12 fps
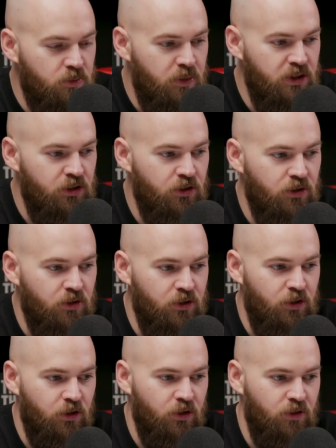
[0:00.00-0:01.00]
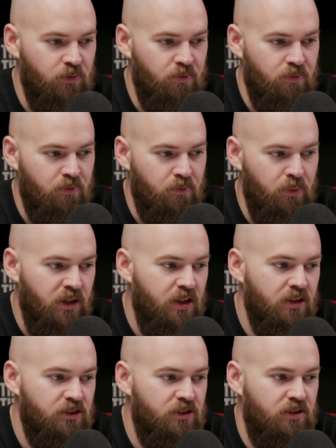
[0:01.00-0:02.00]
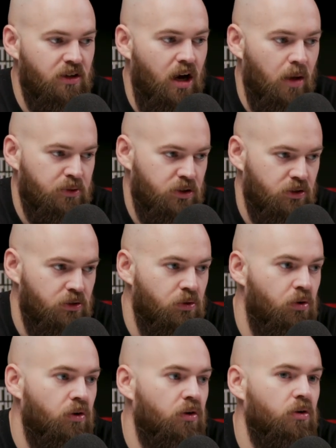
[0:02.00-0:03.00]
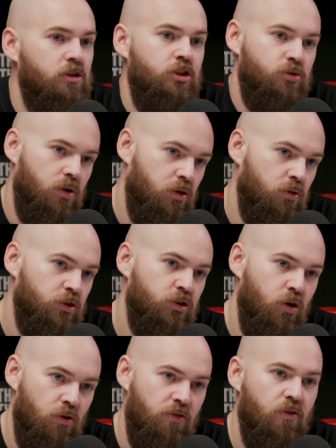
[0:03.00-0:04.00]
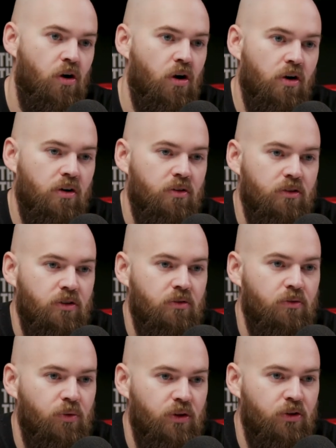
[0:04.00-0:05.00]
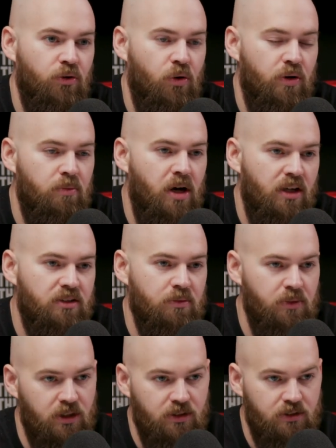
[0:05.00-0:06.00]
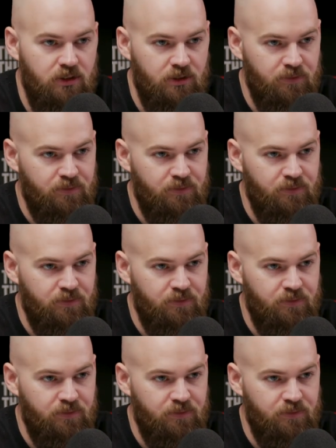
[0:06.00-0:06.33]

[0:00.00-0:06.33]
been your biggest obstacle or struggle so far with growing Moxie Maids?